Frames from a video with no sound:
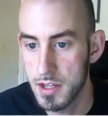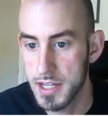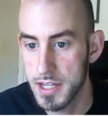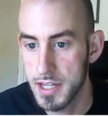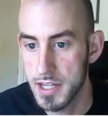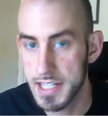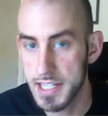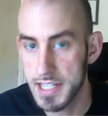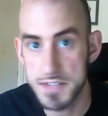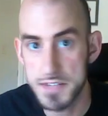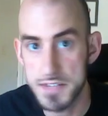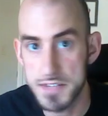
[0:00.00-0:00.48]

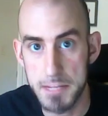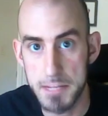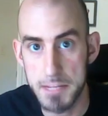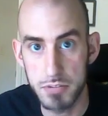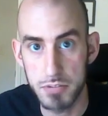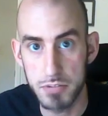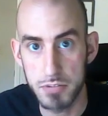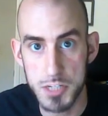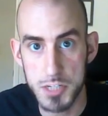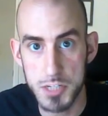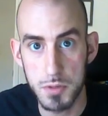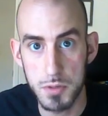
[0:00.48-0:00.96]
It gives a
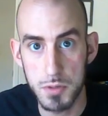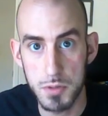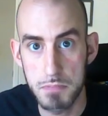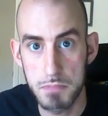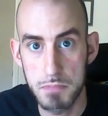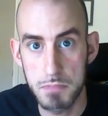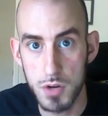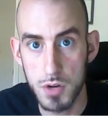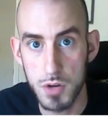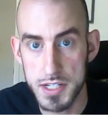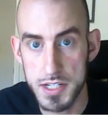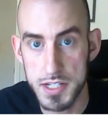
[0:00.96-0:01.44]
+1
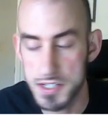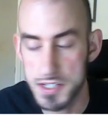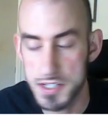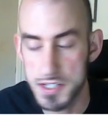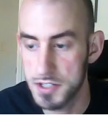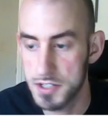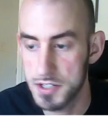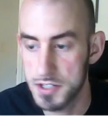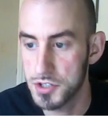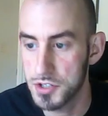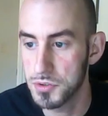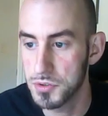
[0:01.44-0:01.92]
bonus
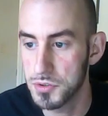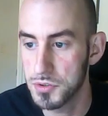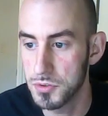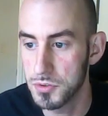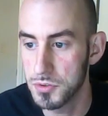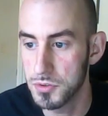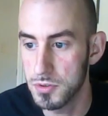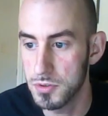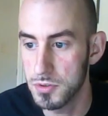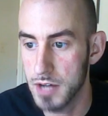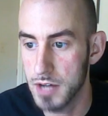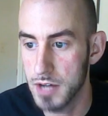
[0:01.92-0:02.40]

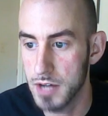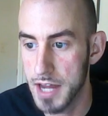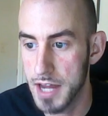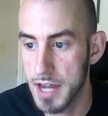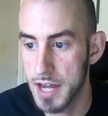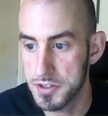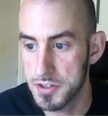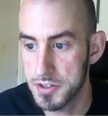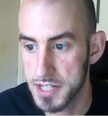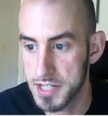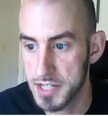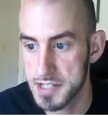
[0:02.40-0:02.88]
to
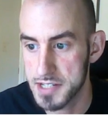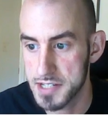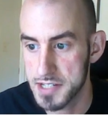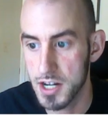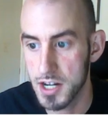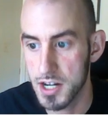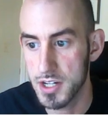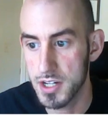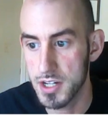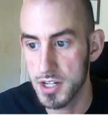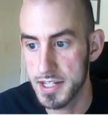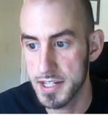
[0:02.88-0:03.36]
either
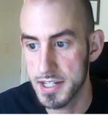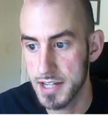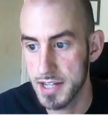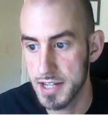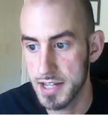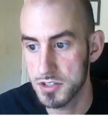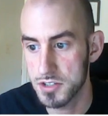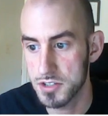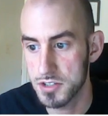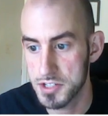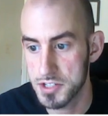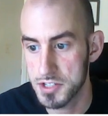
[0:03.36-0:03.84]
Dexterity,
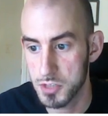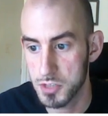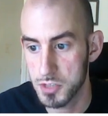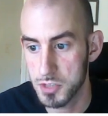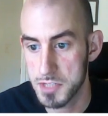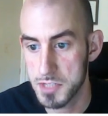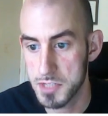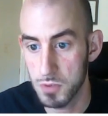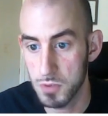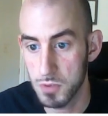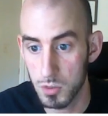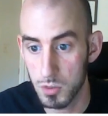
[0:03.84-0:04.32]
Intelligence,
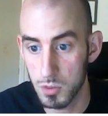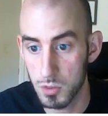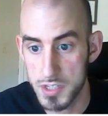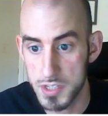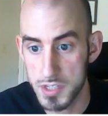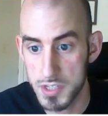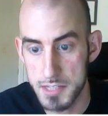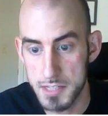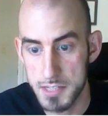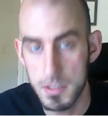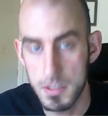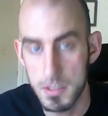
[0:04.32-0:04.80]
Charisma, or
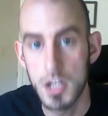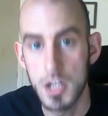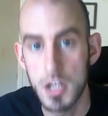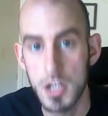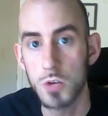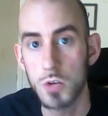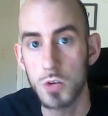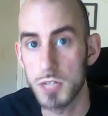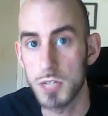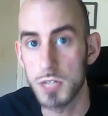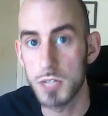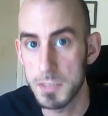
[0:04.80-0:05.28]
Wisdom.
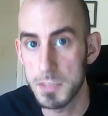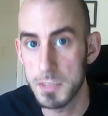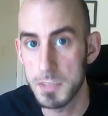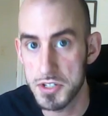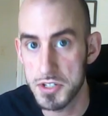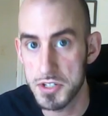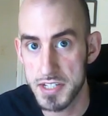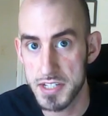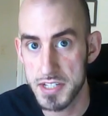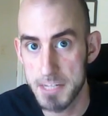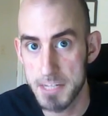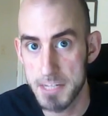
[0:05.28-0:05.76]
We're going to be
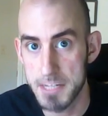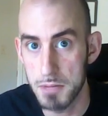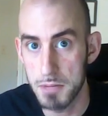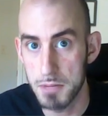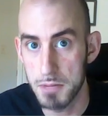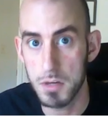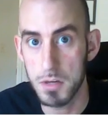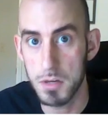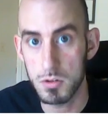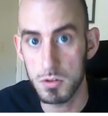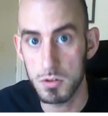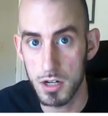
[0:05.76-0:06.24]
using this to bump
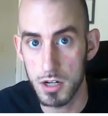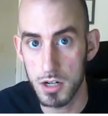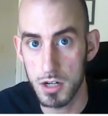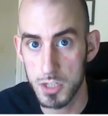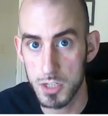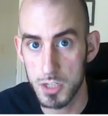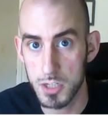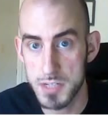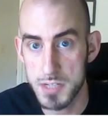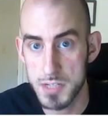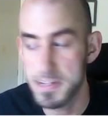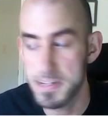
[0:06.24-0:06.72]
our
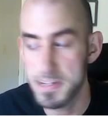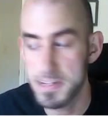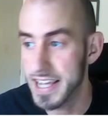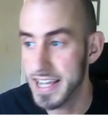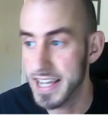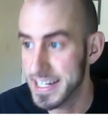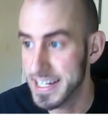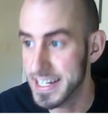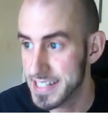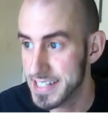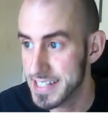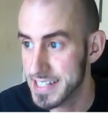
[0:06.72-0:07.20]
Charisma to
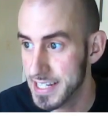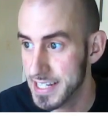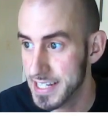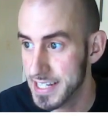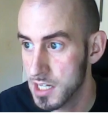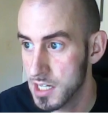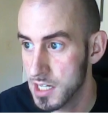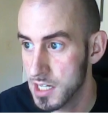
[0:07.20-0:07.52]
18.